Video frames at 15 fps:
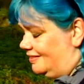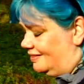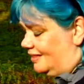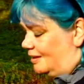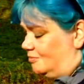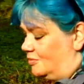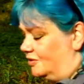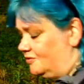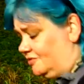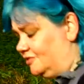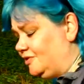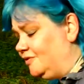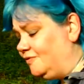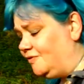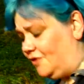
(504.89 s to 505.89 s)
they
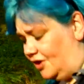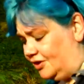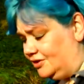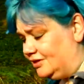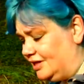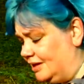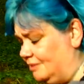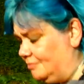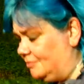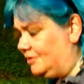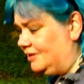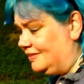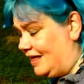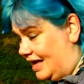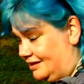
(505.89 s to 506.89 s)
mustn't have found him
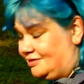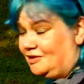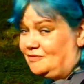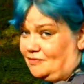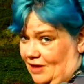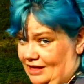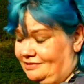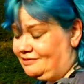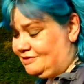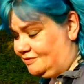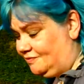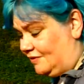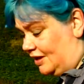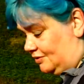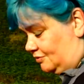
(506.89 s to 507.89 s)
that
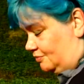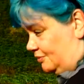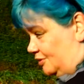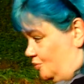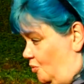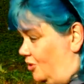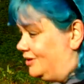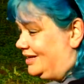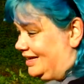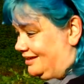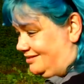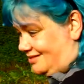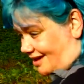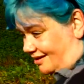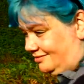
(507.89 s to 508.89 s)
offensive and with what he
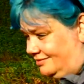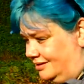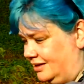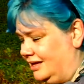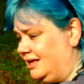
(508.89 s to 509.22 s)
had done,